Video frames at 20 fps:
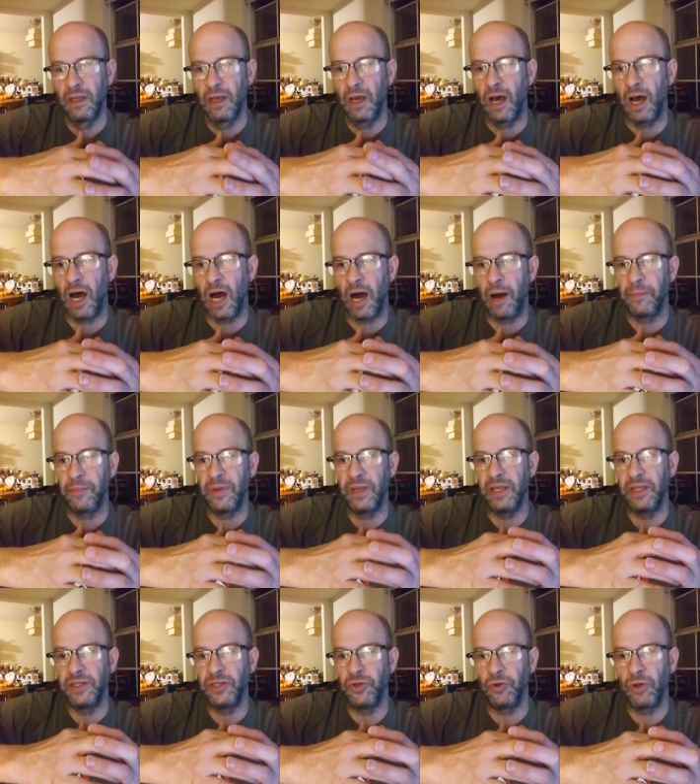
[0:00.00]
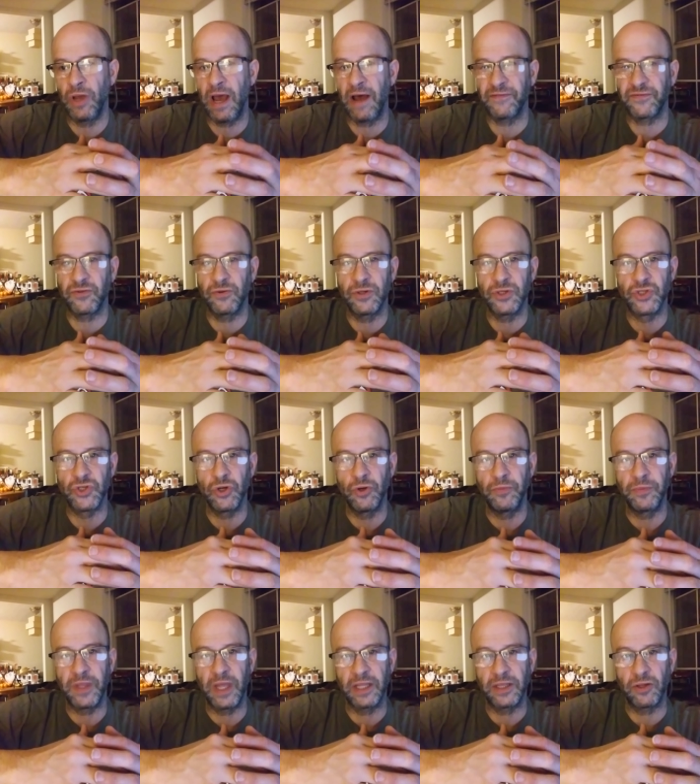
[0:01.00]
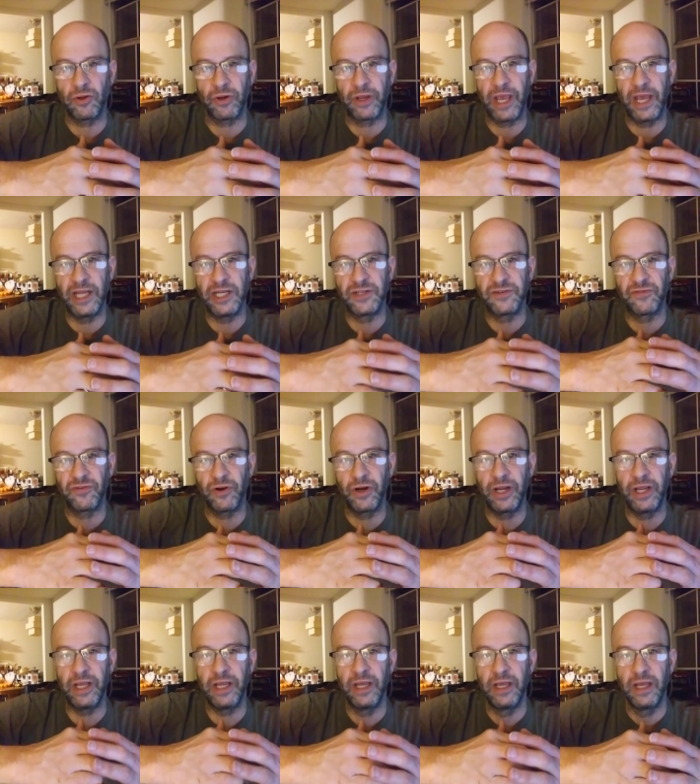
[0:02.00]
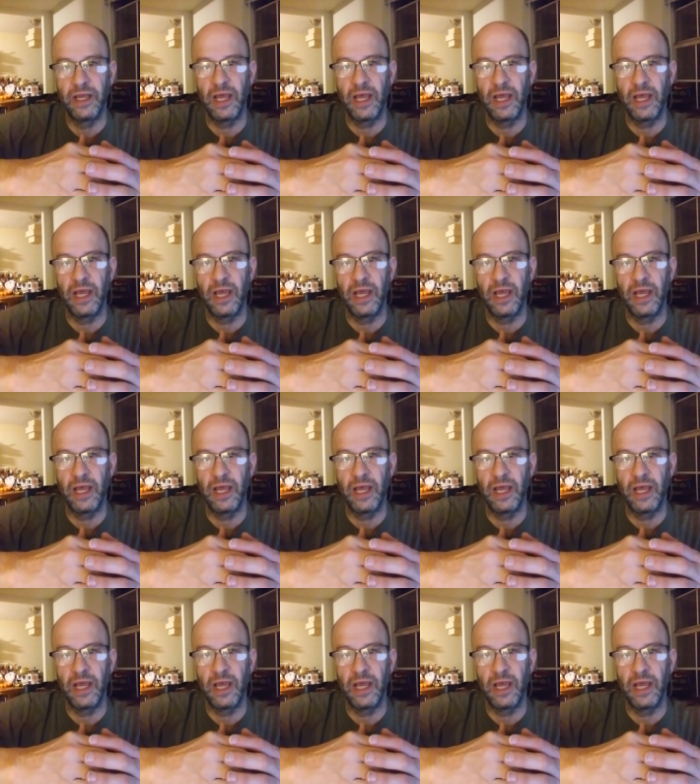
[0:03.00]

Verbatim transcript: Um, it, you have to assume that they're cage free